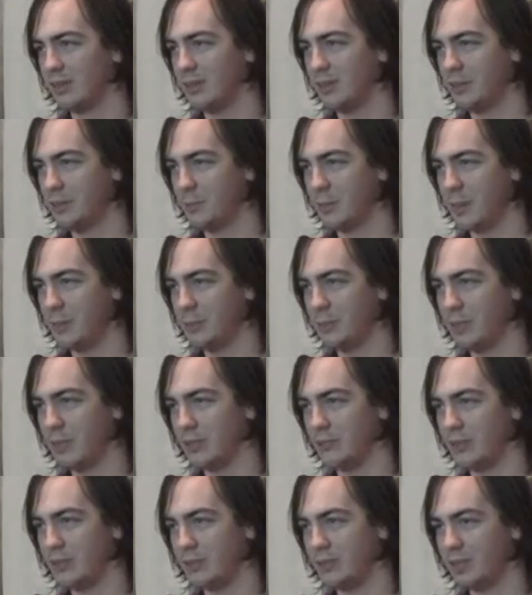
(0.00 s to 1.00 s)
Is he doing
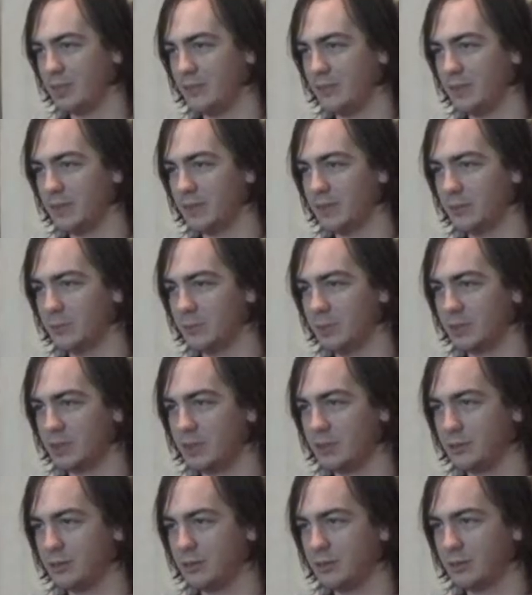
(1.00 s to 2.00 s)
new stuff in this one,
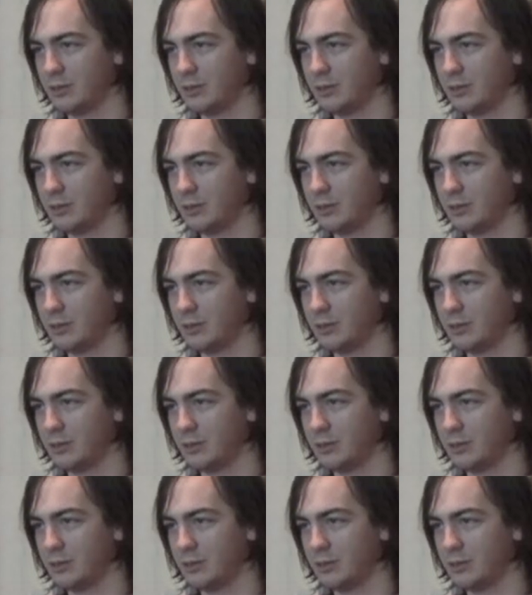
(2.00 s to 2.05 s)
too?